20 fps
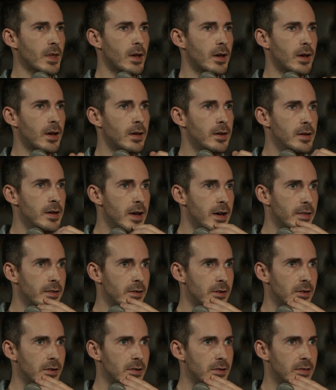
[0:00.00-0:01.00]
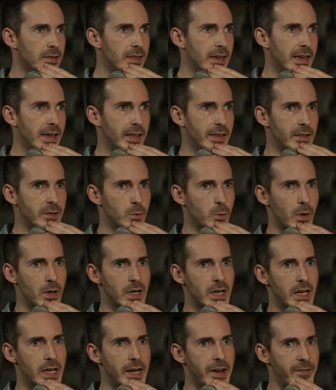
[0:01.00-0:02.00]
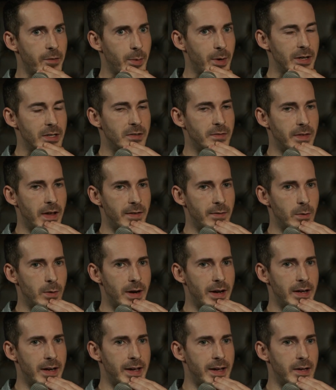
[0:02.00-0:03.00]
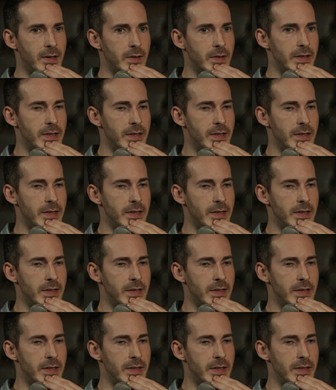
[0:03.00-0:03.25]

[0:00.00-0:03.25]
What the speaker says: Another thing that's working in everybody's favor right now